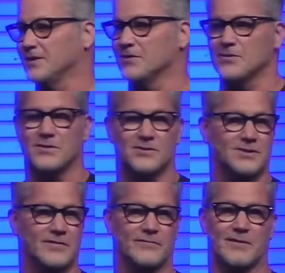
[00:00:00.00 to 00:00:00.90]
You don't know the
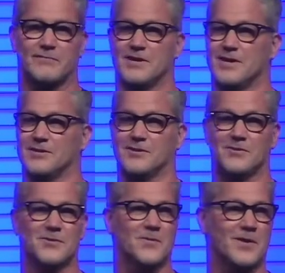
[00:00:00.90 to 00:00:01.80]
stuff I've done. You
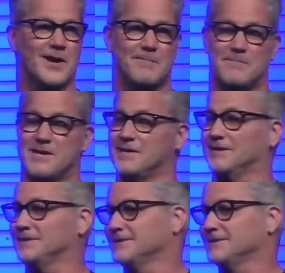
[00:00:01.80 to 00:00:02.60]
don't know where I've been.